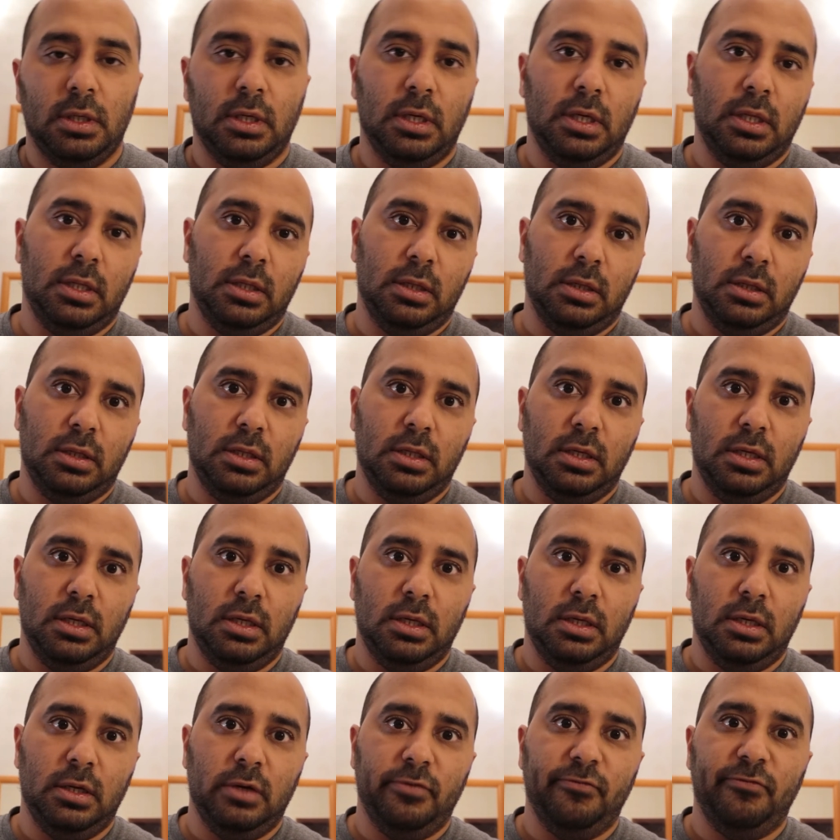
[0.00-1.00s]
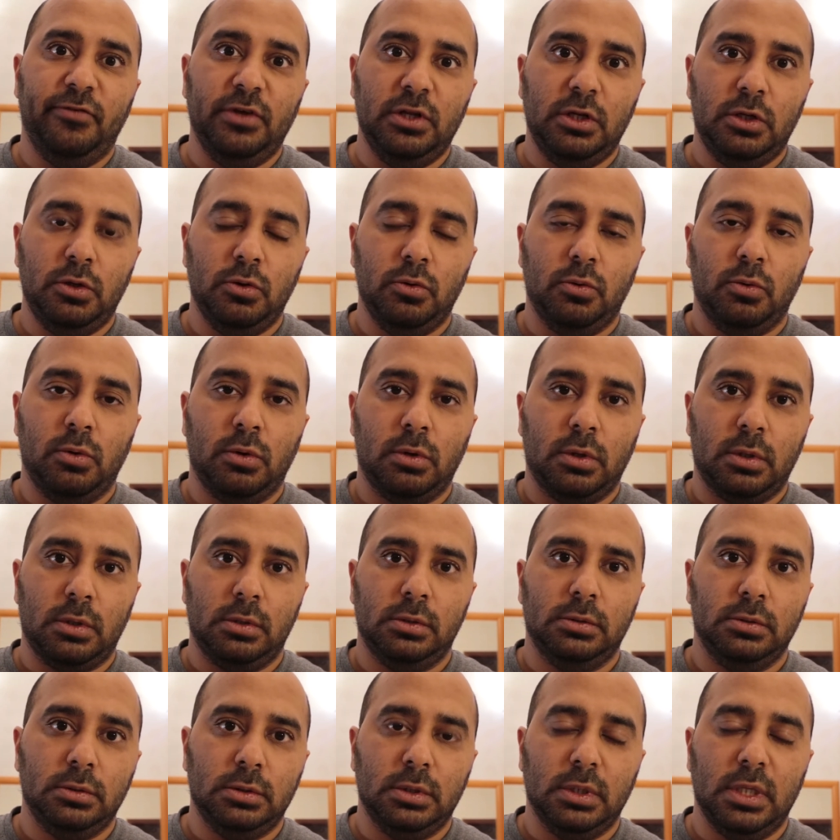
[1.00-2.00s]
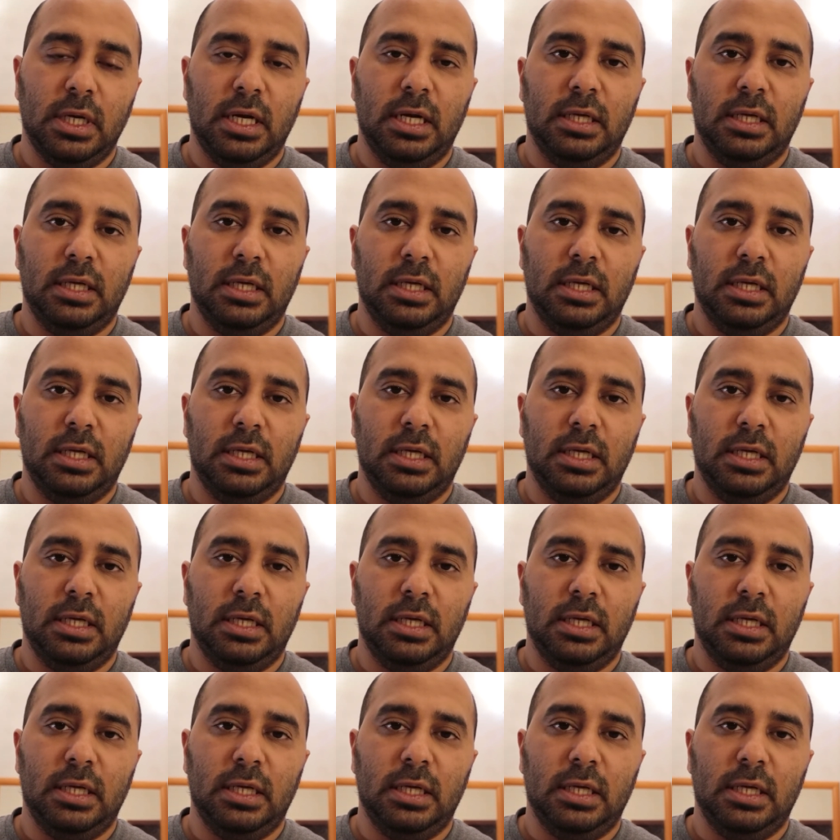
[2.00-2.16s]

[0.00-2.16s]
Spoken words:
in the video world